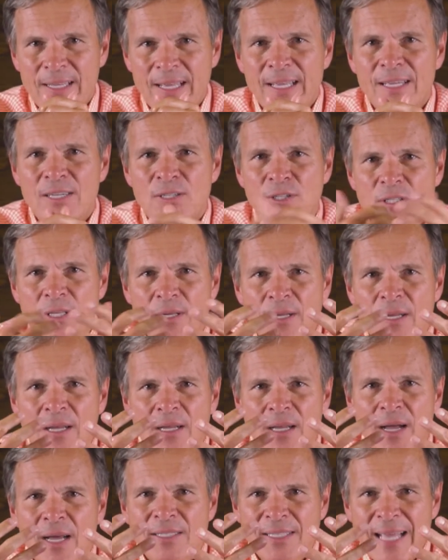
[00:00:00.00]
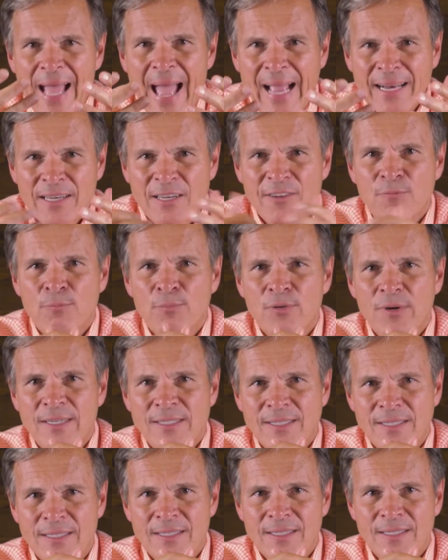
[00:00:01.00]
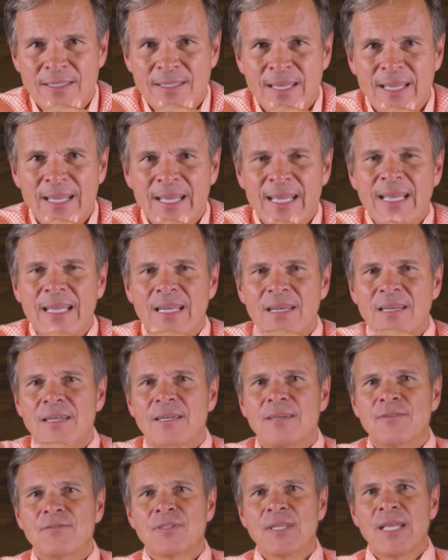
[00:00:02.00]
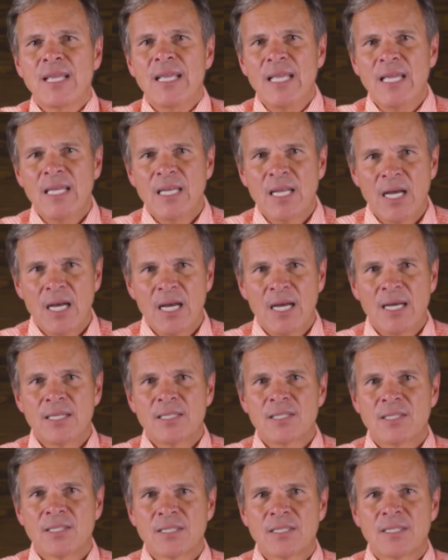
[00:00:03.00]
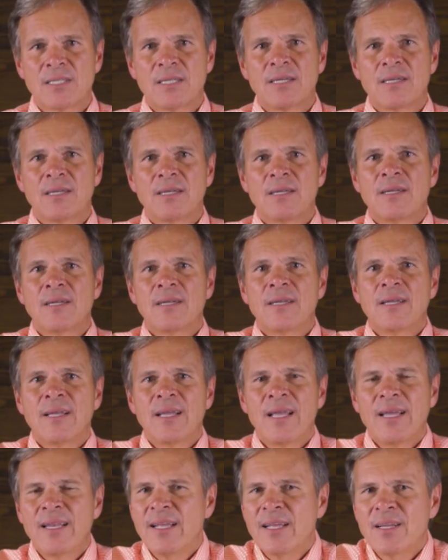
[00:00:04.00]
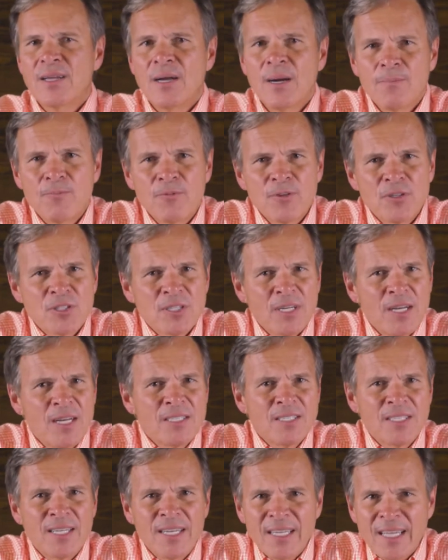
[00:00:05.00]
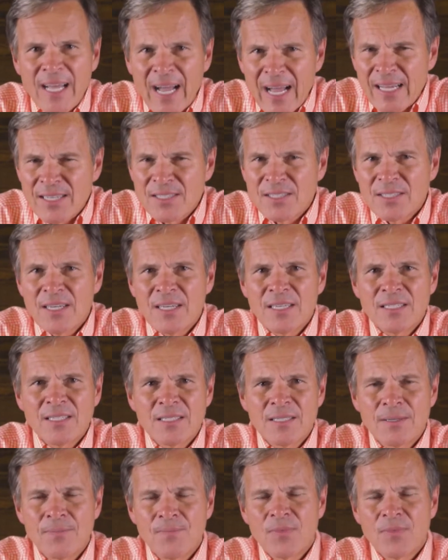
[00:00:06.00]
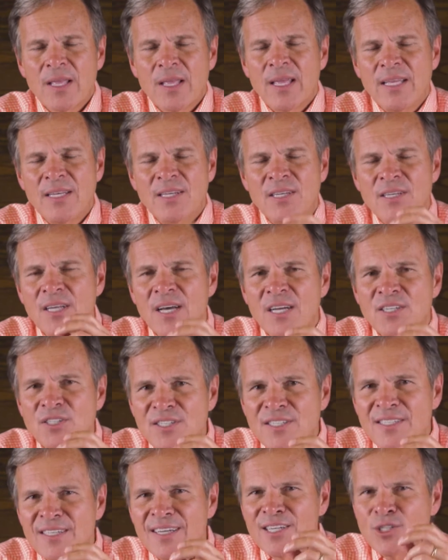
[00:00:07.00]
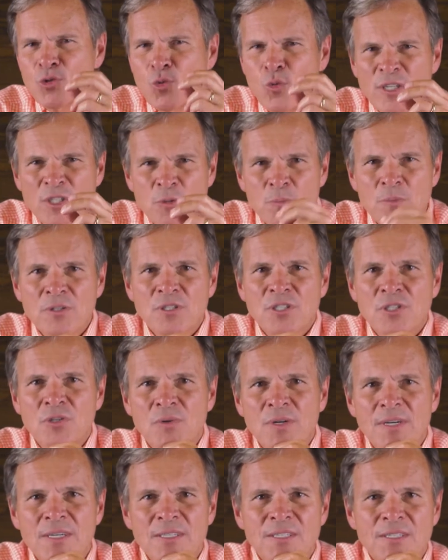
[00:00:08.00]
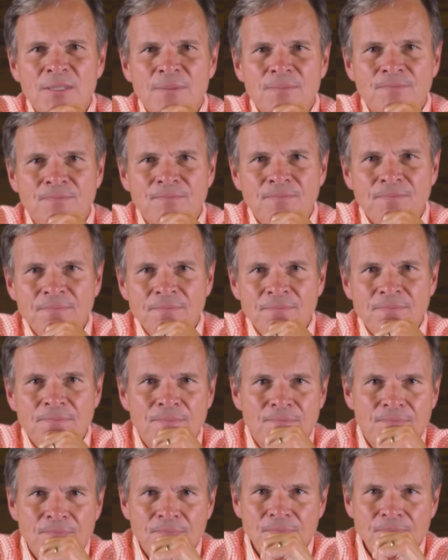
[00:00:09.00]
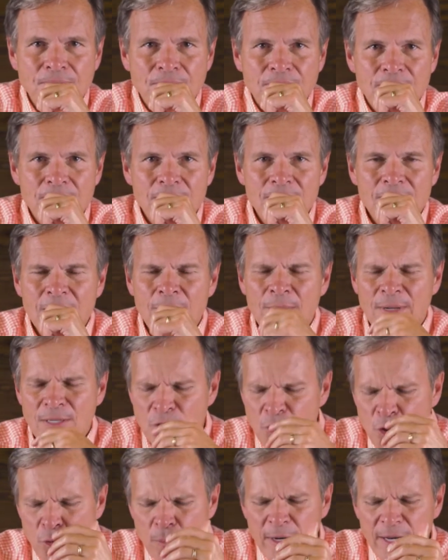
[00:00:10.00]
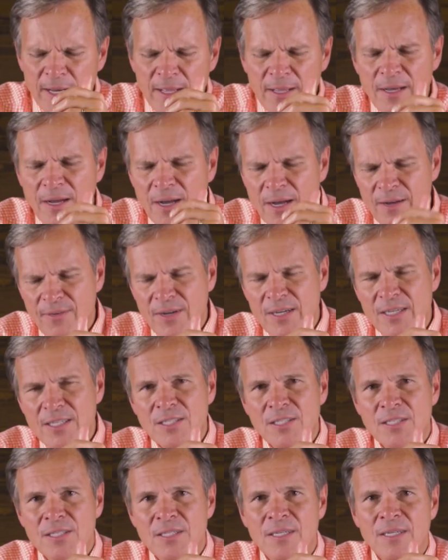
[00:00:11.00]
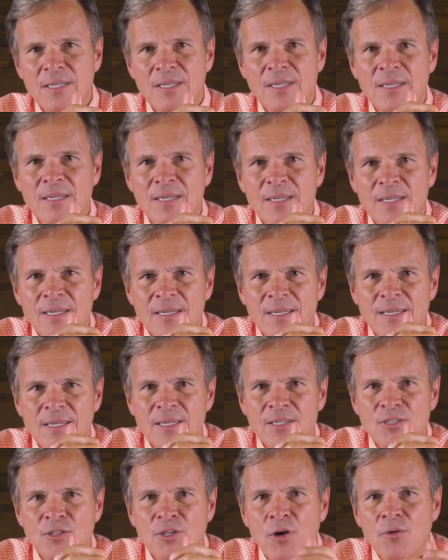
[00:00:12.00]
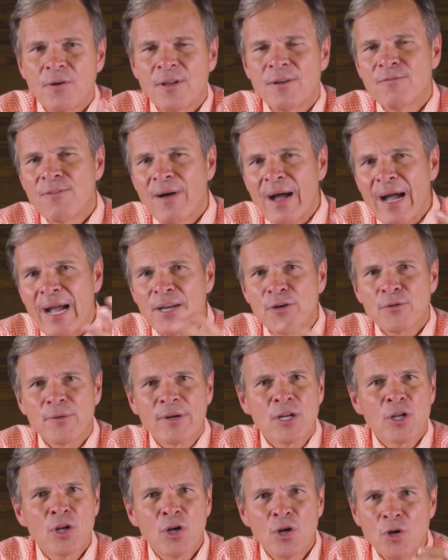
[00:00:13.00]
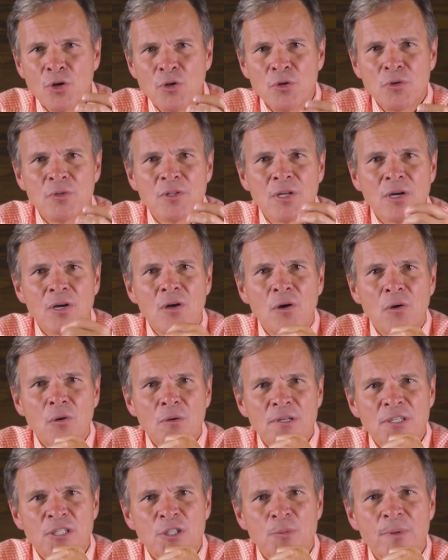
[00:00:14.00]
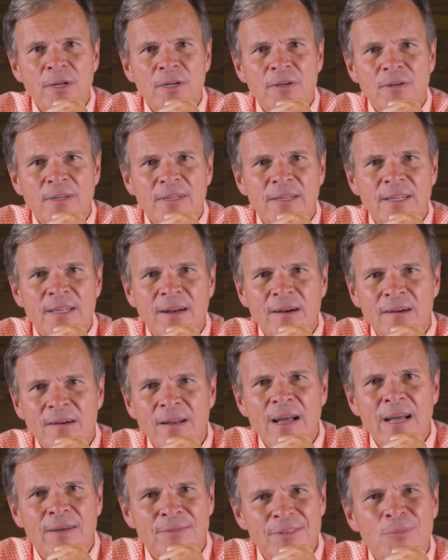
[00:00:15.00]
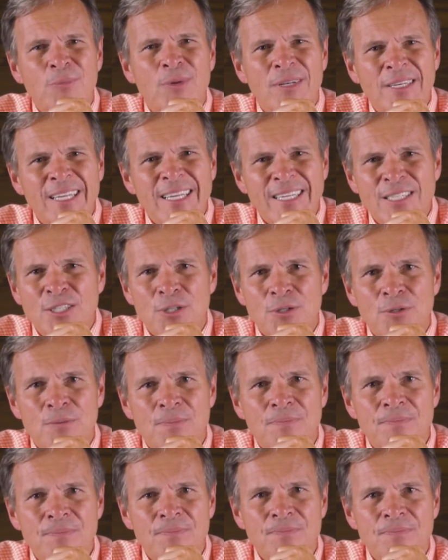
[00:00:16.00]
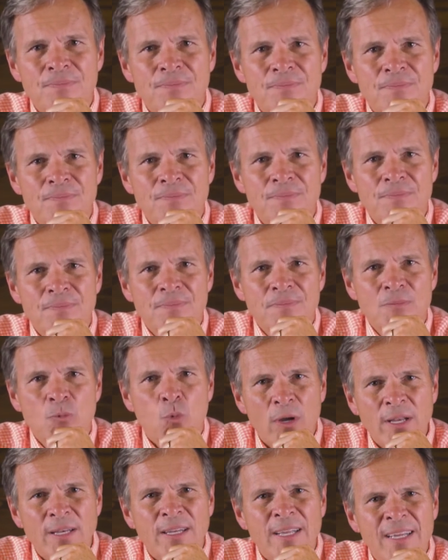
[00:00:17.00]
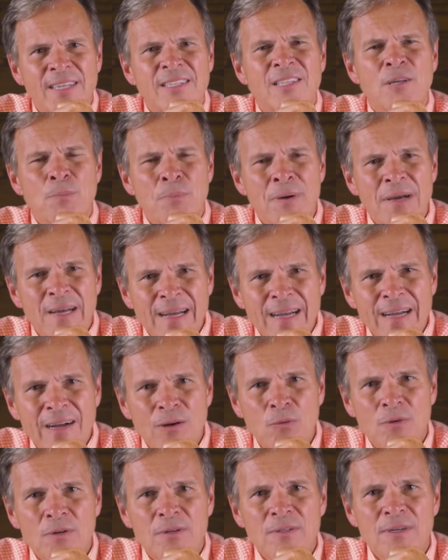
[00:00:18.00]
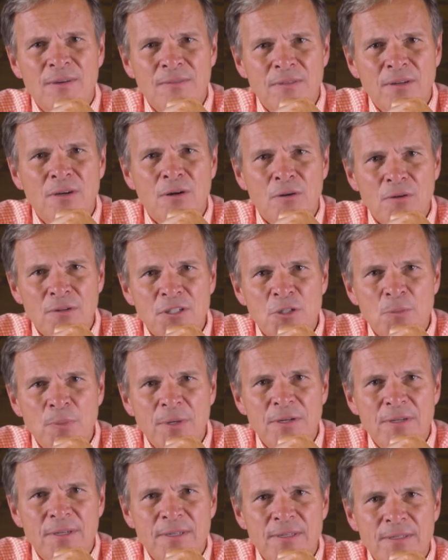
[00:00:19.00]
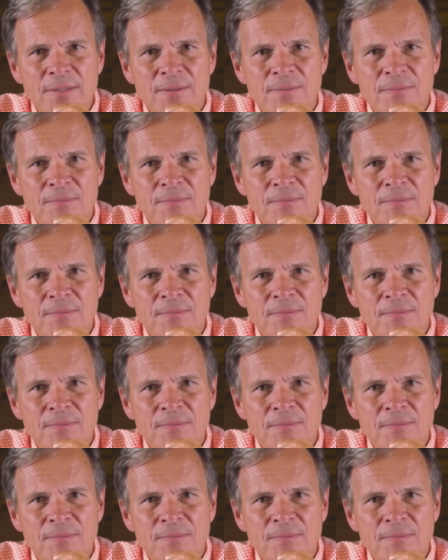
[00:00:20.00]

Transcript: He is the God's active presence. He lives in us and he comforts us and guides us. He nudges us, whispers to us. But too many of us don't invite or include the Holy Spirit in our lives, and we need to. We need the power of the Holy Spirit.